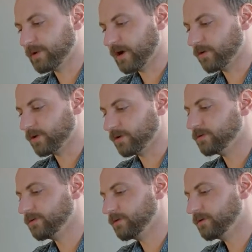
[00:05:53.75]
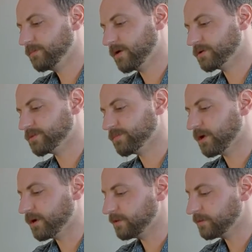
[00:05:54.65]
power
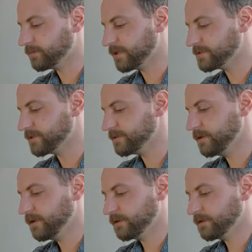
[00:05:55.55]
supply, I'm guessing.